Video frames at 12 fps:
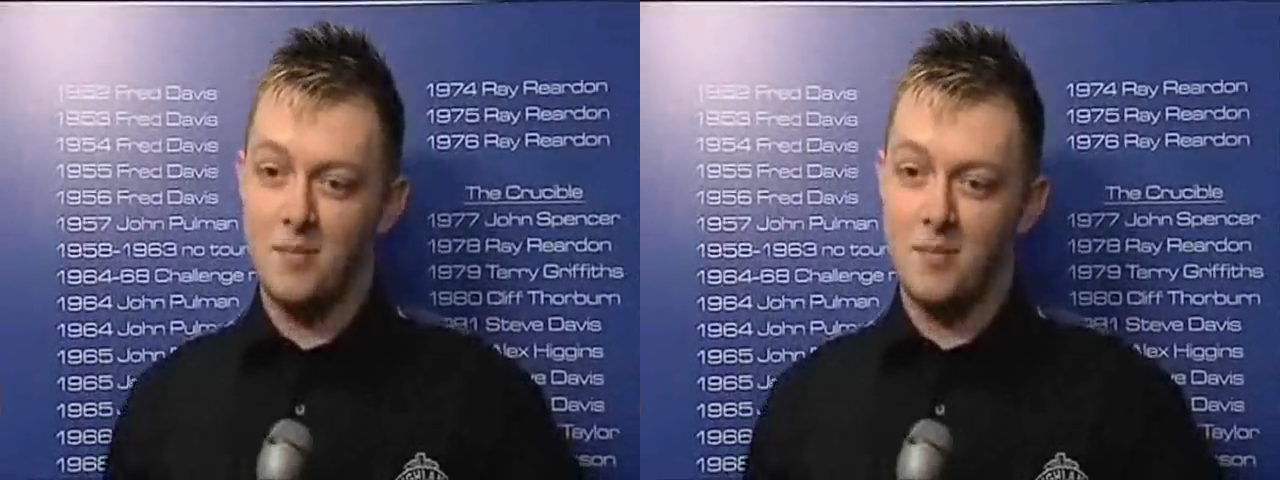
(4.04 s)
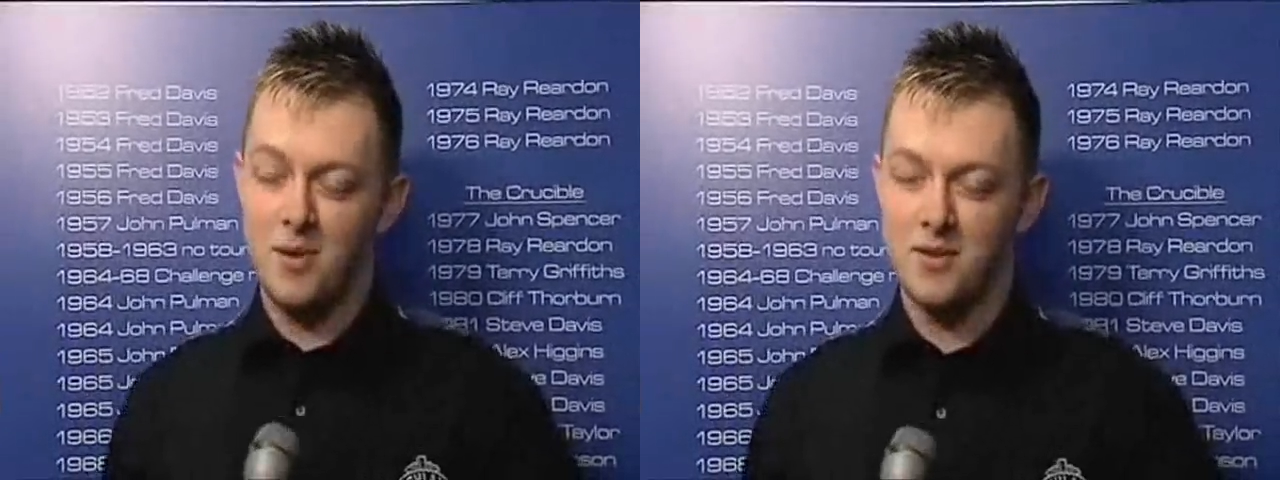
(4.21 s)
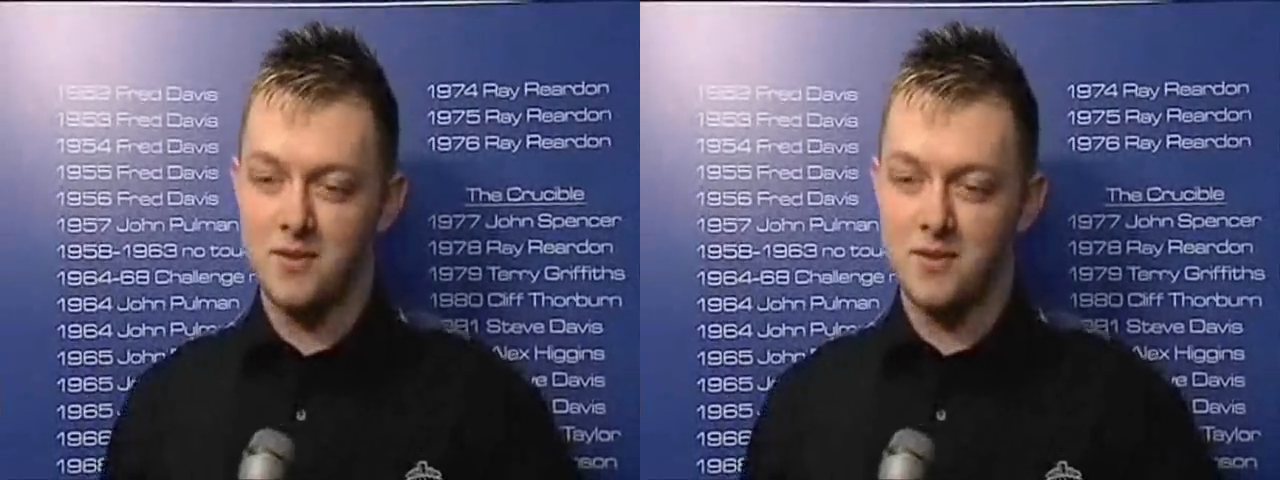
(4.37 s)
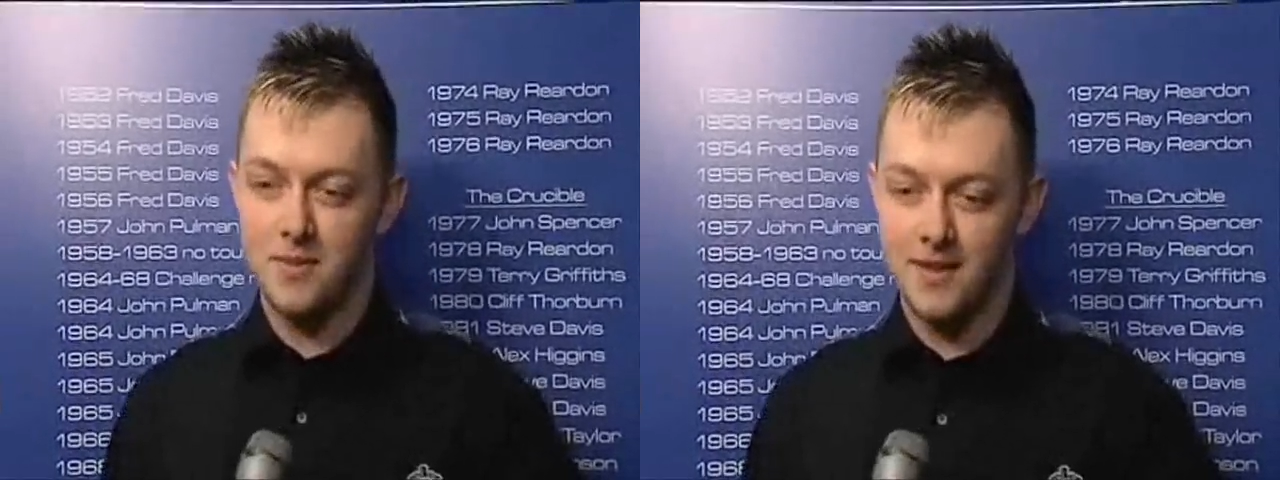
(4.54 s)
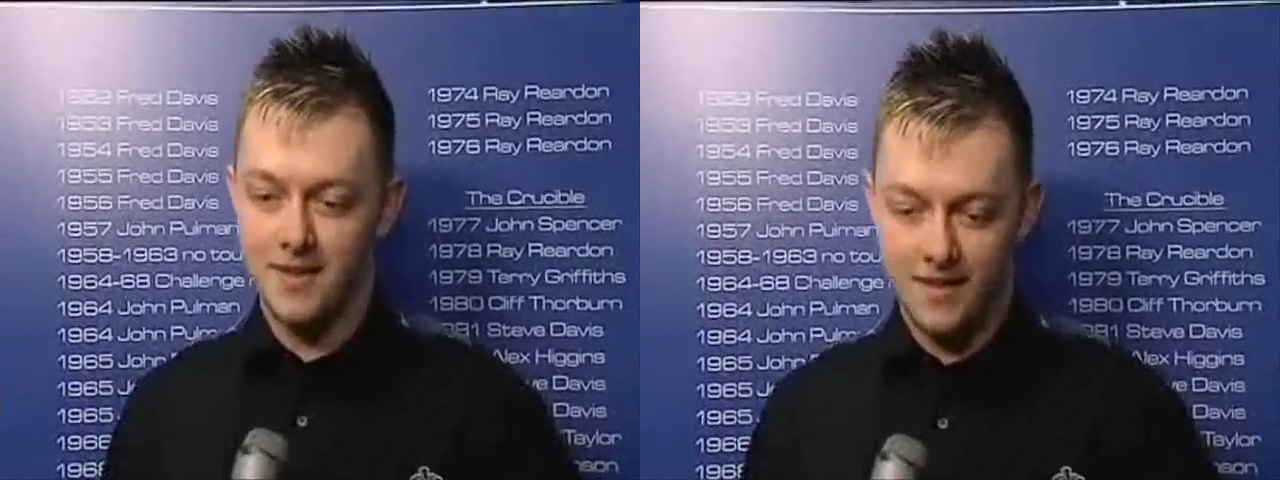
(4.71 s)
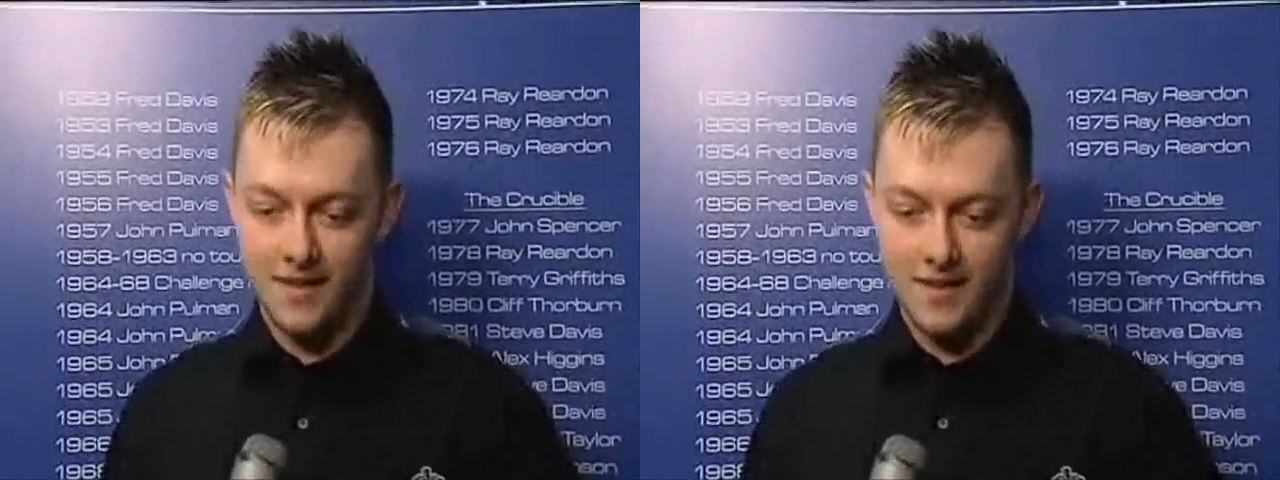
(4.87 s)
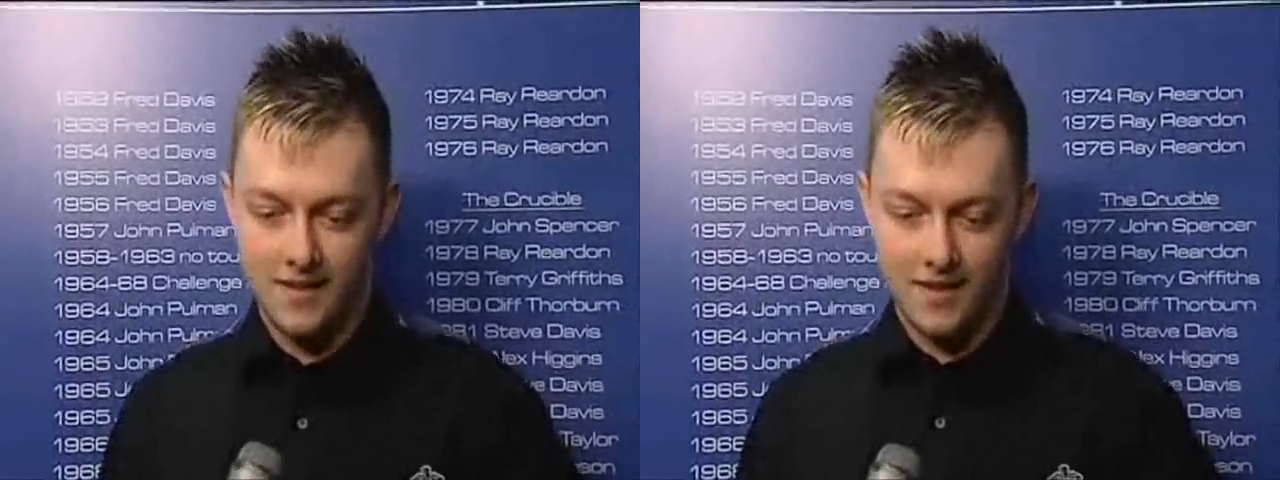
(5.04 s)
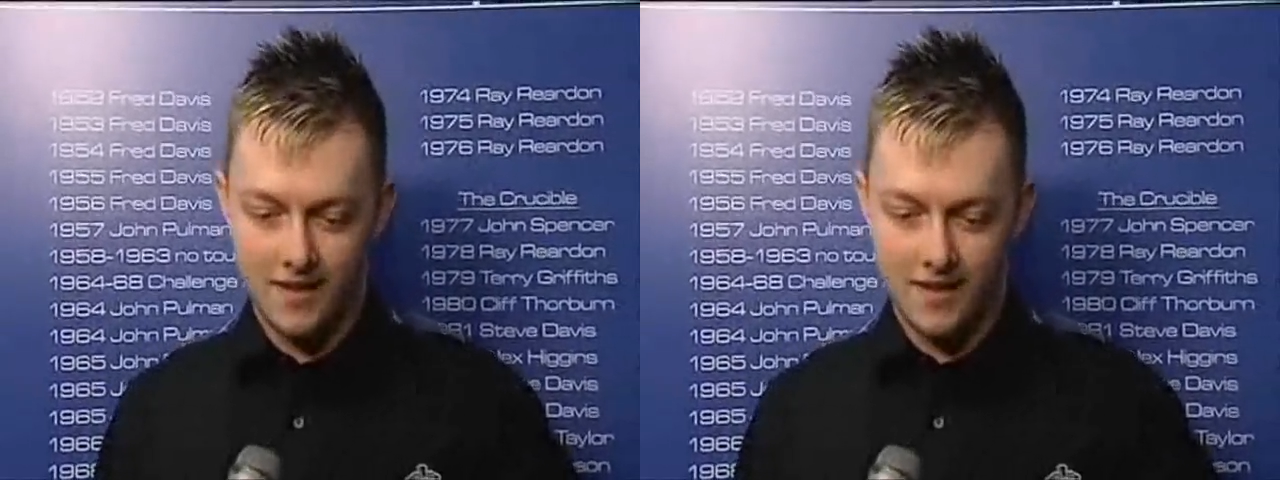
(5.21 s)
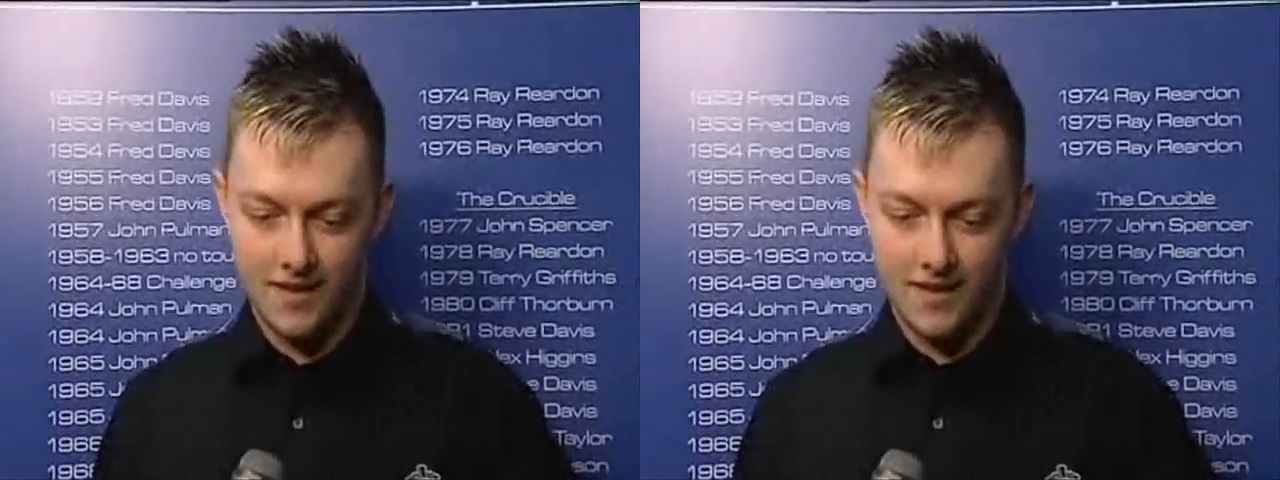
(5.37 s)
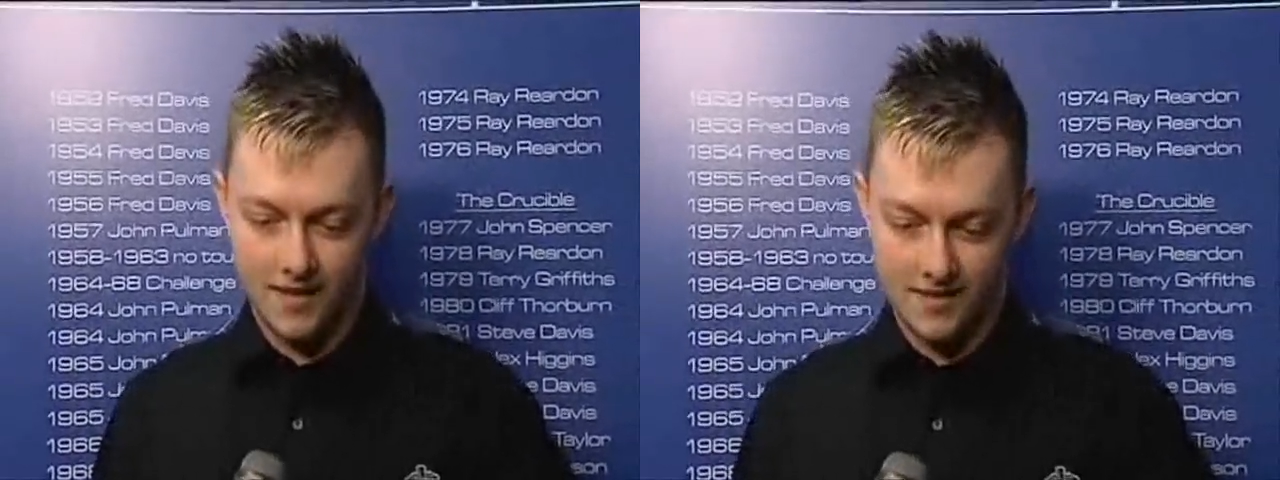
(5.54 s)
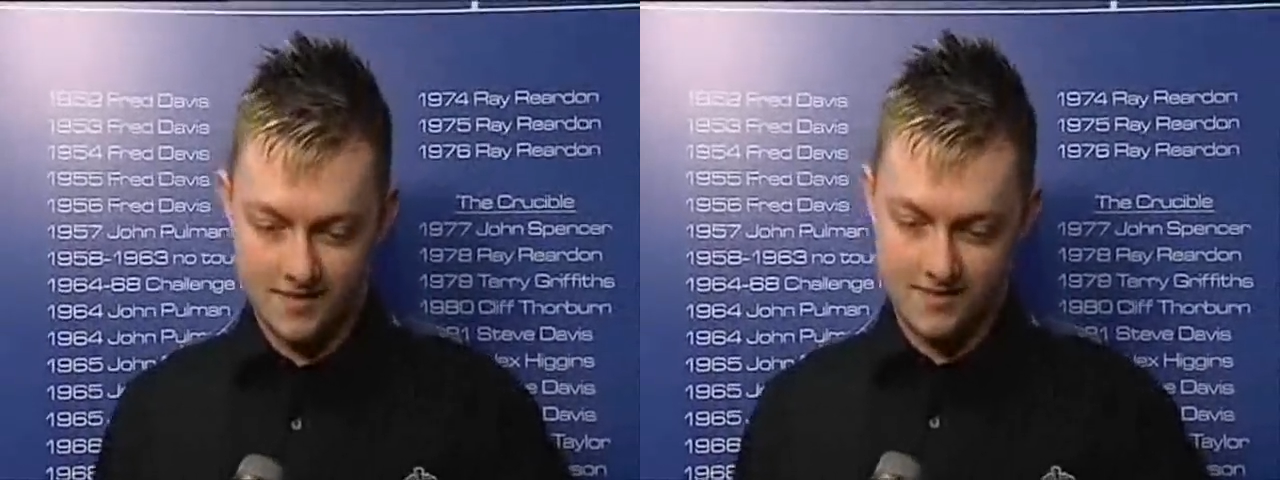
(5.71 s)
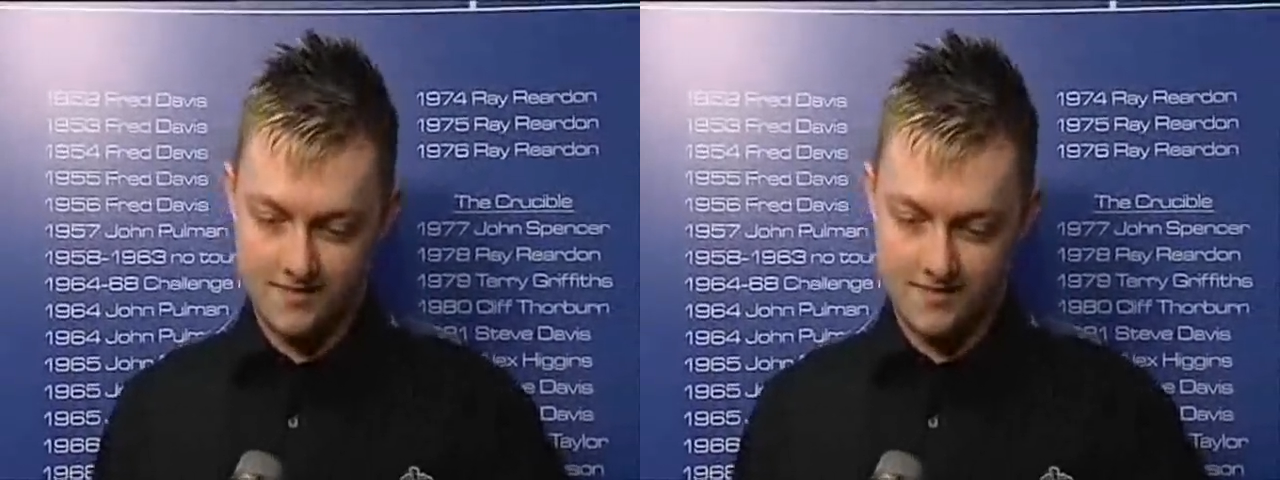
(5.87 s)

Uh, possibly. Um,